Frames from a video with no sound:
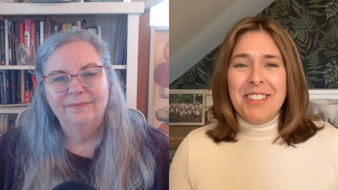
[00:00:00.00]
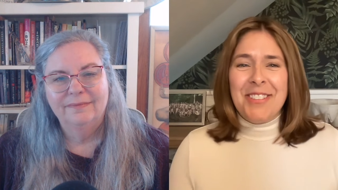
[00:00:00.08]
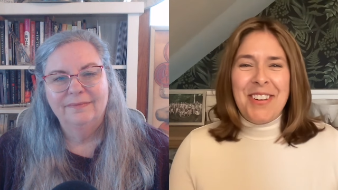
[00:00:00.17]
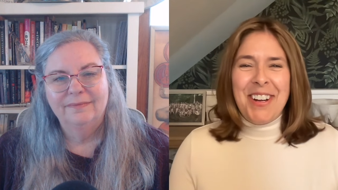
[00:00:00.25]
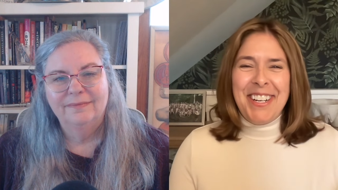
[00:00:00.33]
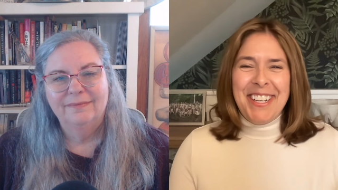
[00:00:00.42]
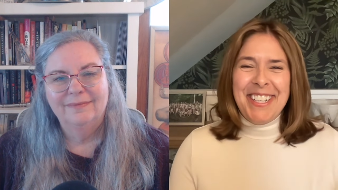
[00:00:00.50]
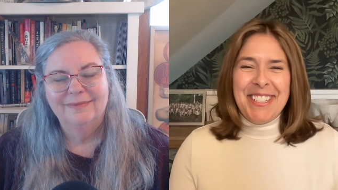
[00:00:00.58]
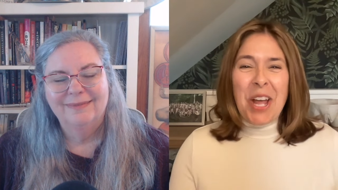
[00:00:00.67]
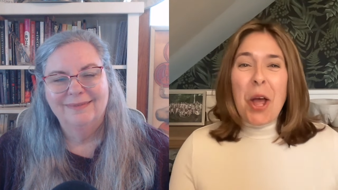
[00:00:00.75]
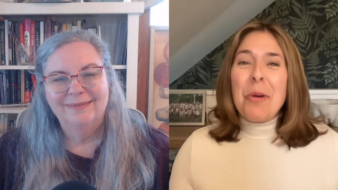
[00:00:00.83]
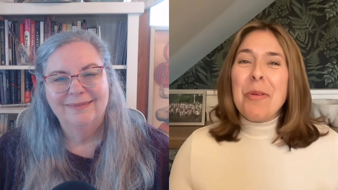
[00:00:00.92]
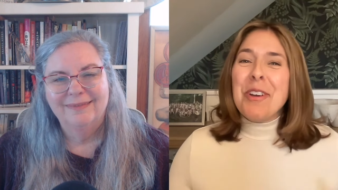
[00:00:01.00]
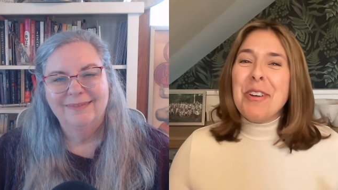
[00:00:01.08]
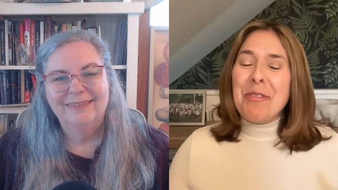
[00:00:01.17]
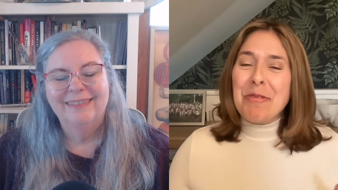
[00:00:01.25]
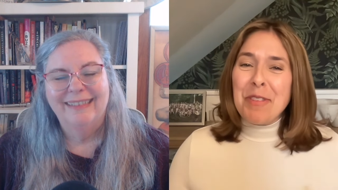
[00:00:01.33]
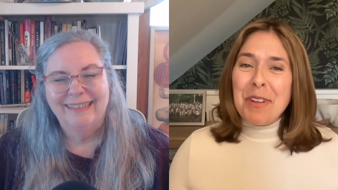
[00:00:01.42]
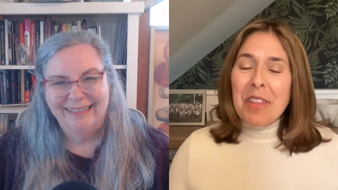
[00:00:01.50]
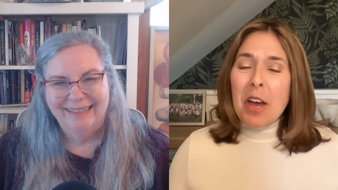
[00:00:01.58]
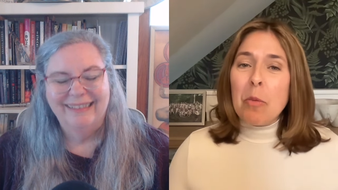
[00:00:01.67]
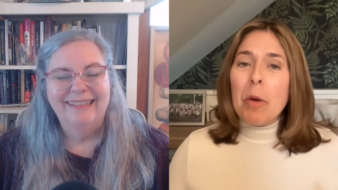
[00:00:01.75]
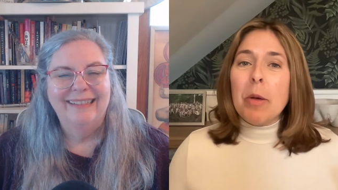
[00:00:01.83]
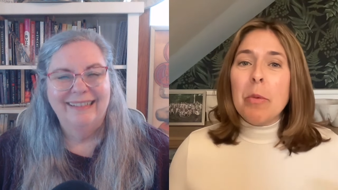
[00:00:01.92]
Speaker 1: right, we don't feel that
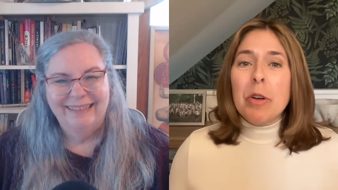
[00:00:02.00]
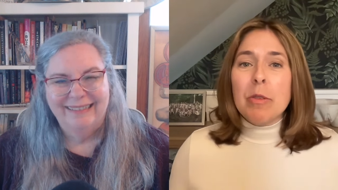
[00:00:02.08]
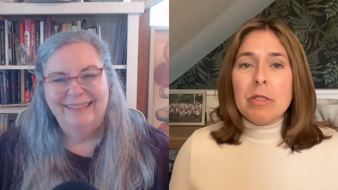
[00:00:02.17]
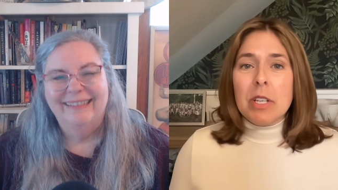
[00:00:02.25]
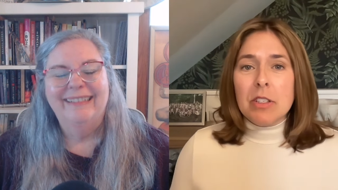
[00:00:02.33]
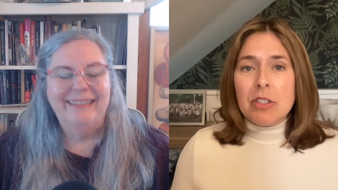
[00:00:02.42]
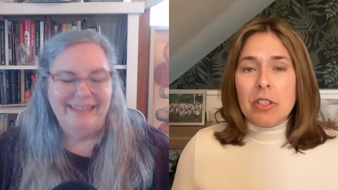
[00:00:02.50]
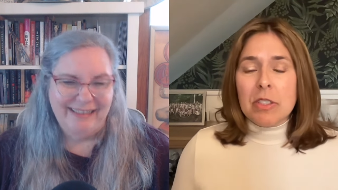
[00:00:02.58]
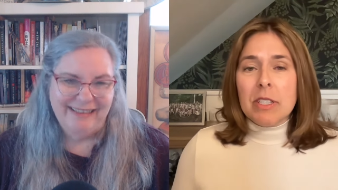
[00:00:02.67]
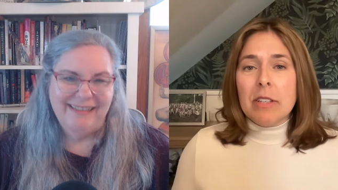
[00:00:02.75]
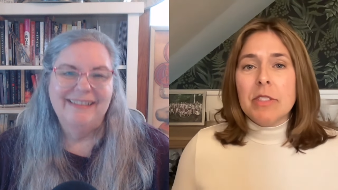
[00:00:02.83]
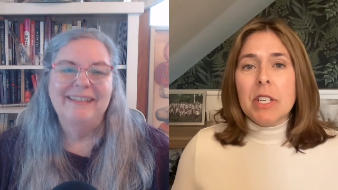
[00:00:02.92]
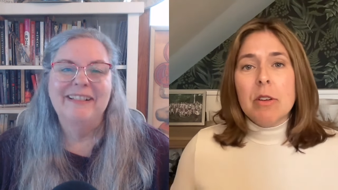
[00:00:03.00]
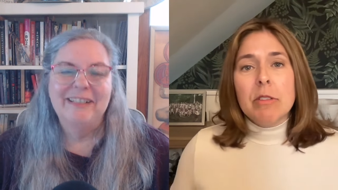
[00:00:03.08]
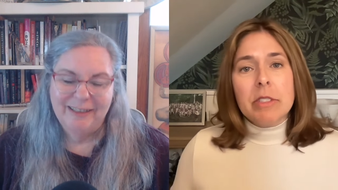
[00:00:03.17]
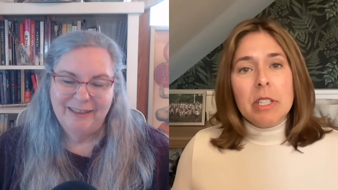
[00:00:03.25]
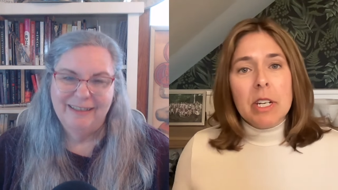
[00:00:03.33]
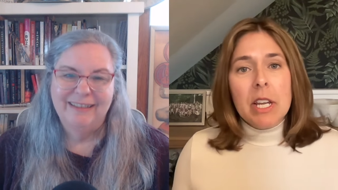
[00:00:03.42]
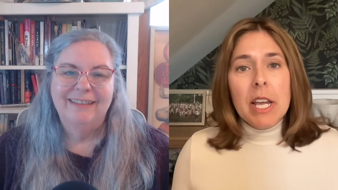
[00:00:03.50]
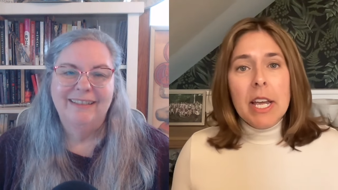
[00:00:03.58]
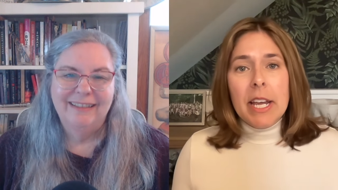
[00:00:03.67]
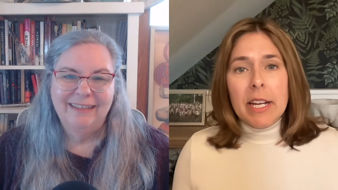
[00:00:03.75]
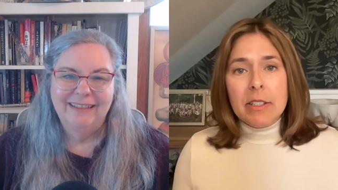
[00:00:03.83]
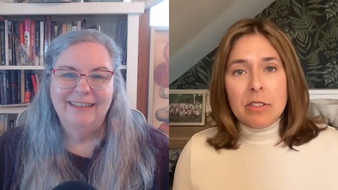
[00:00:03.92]
way. We don't touch ourselves. And all of a sudden,
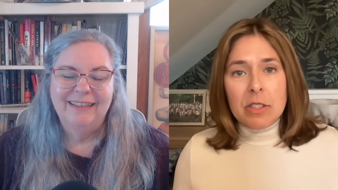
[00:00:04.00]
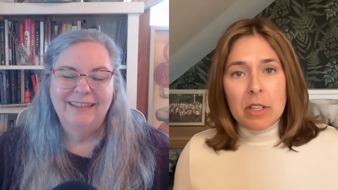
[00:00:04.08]
it's